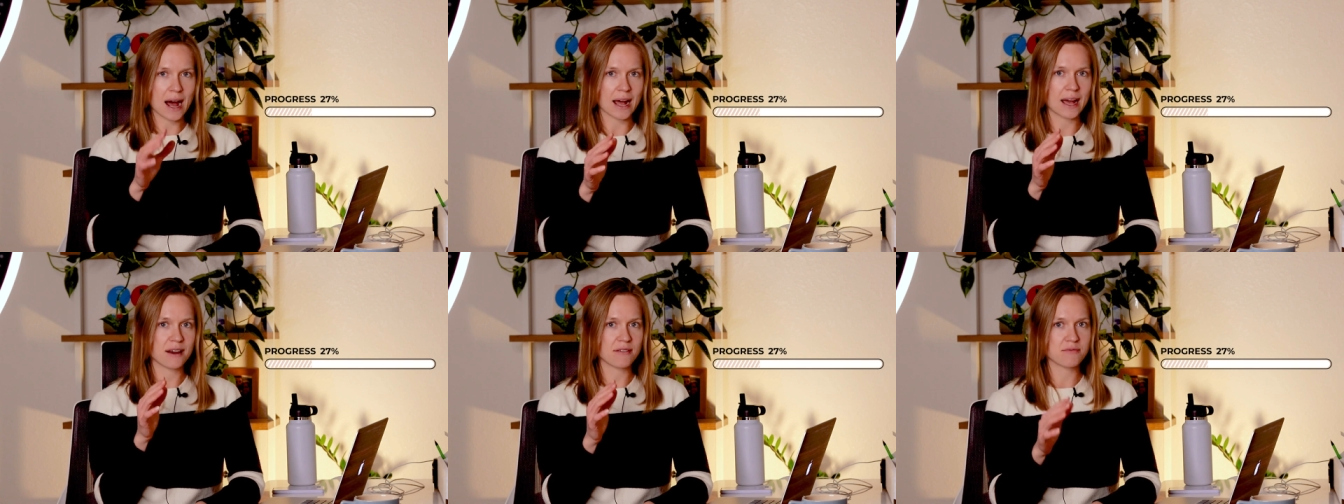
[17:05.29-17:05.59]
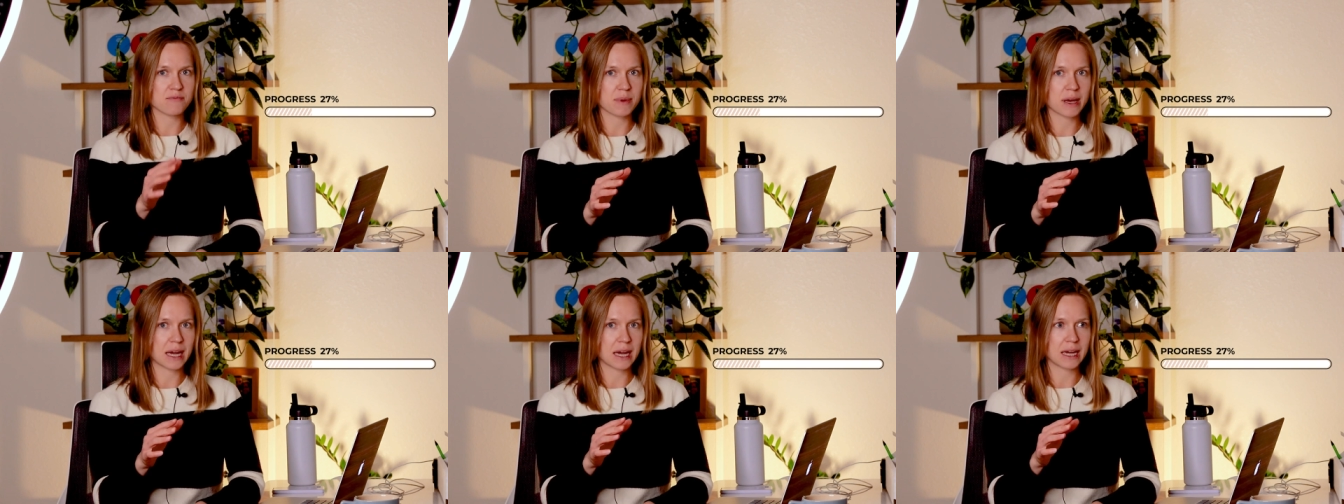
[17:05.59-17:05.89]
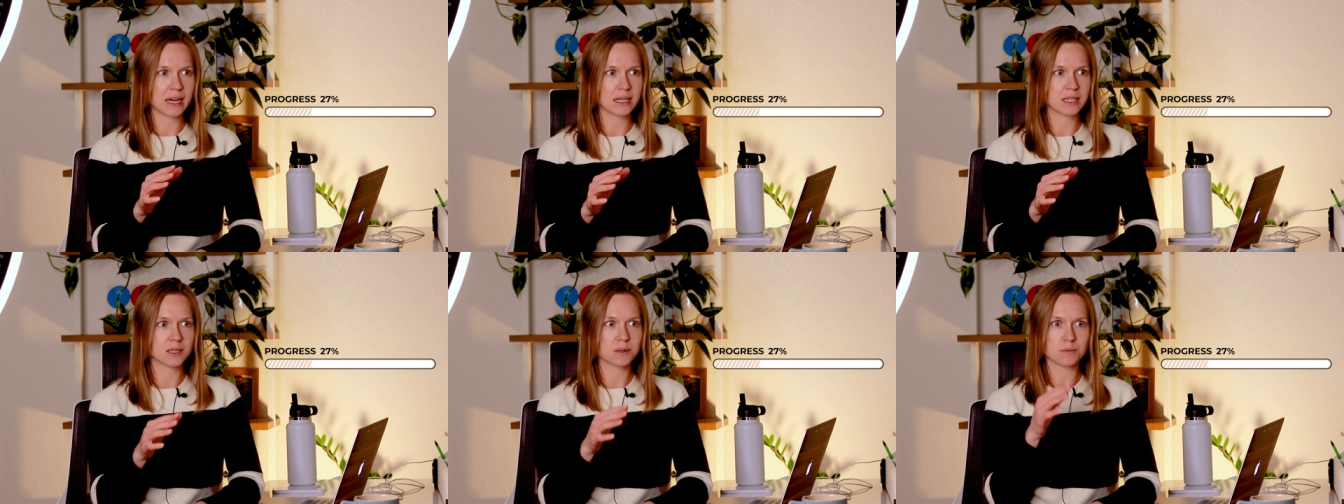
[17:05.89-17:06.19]
I have
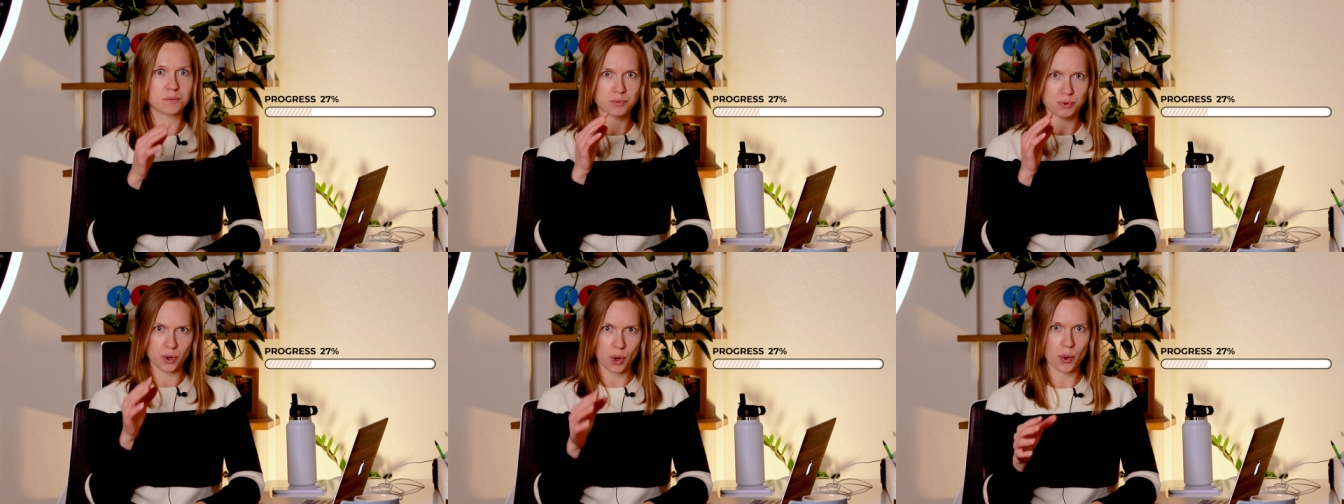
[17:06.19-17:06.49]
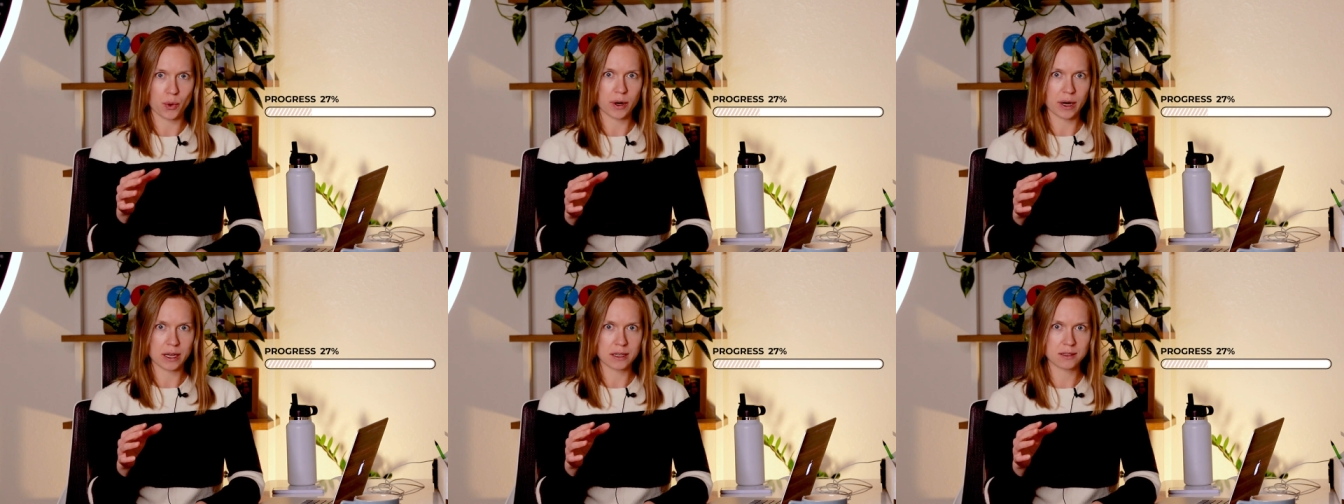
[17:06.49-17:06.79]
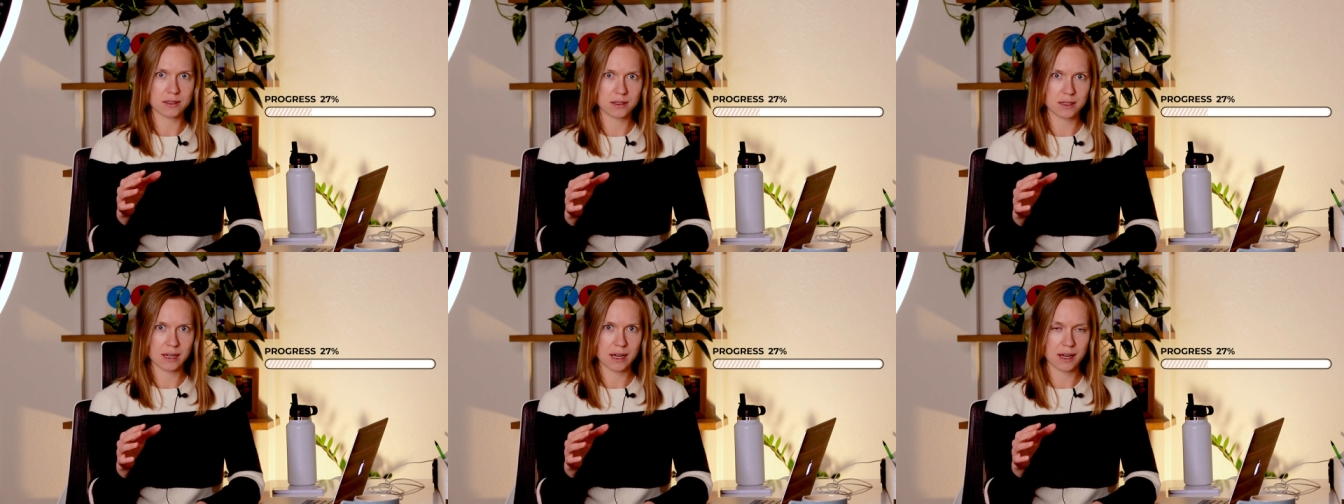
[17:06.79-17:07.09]
made
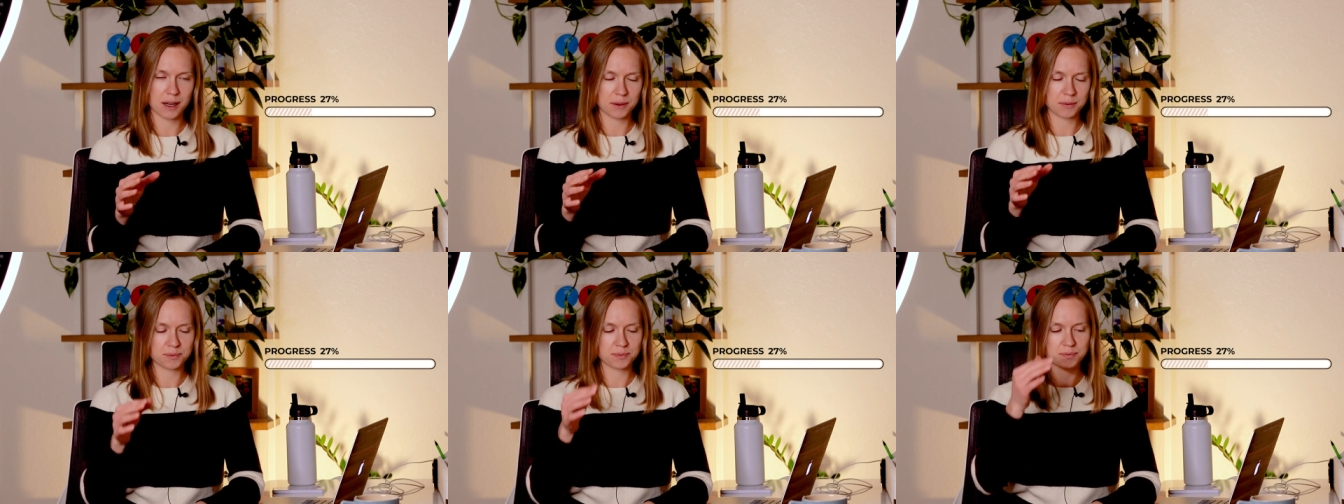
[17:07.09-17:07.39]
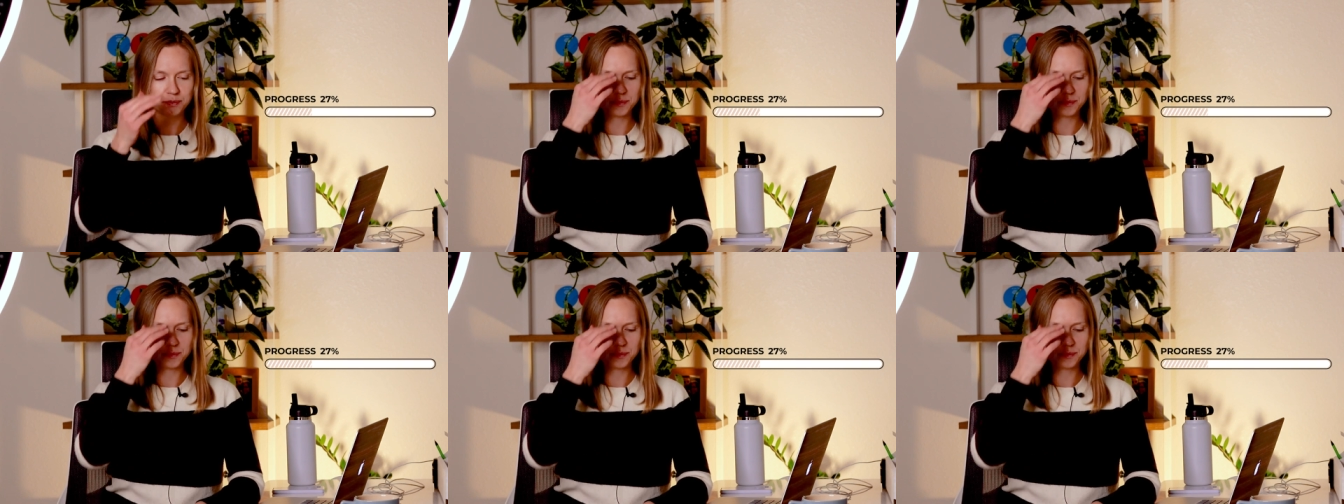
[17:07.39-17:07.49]
progress today,